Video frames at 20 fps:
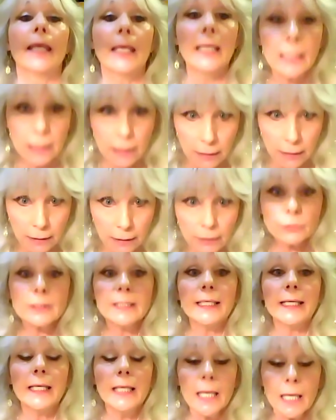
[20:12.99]
It
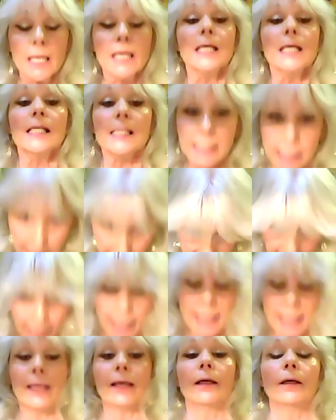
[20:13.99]
literally
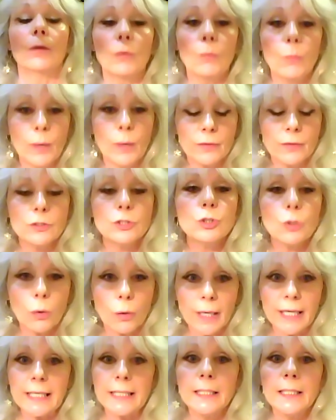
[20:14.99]
sang with
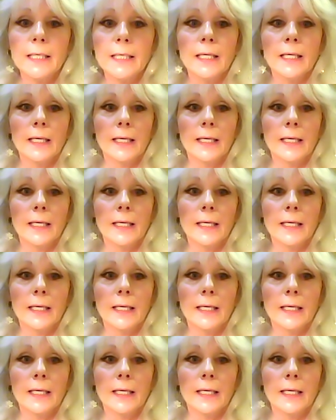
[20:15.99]
joy.